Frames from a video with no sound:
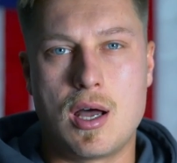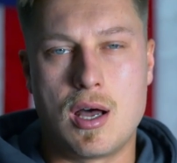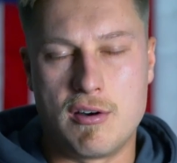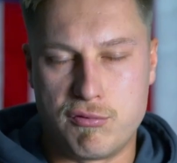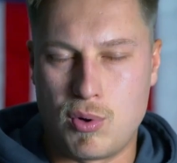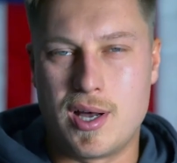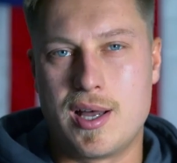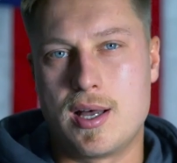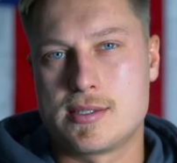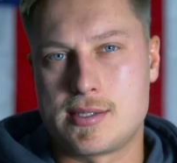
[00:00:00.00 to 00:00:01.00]
of
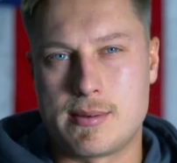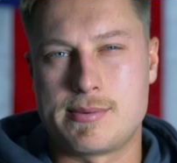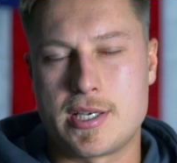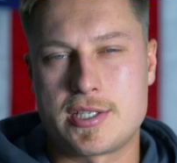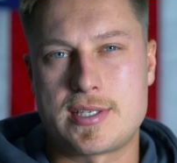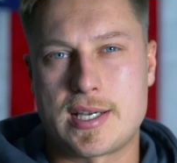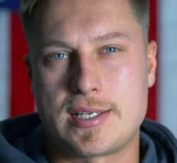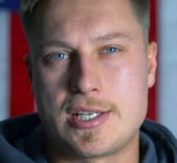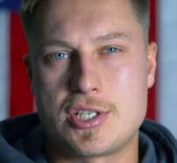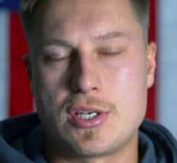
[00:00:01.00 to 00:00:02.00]
what a substation
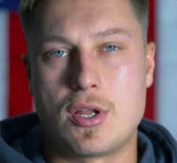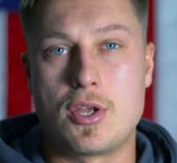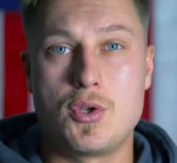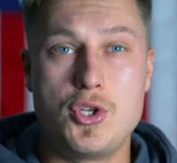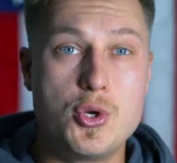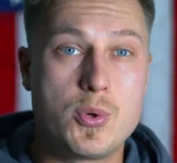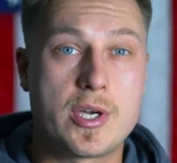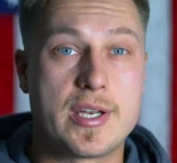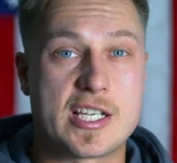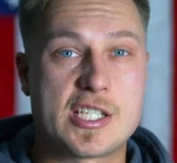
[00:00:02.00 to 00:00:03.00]
technician you
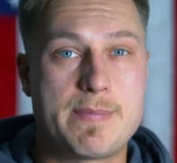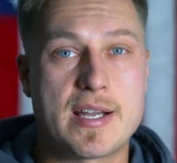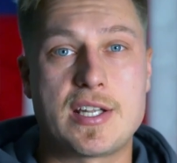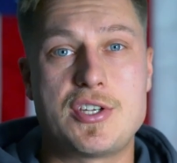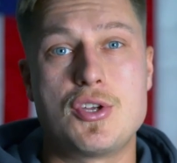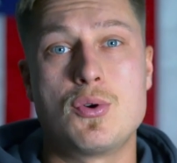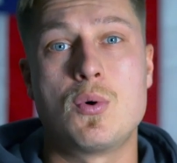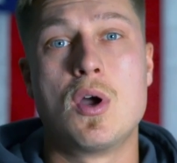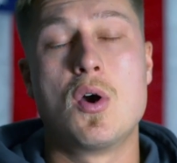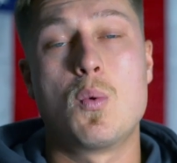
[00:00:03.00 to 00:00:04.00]
could expect to do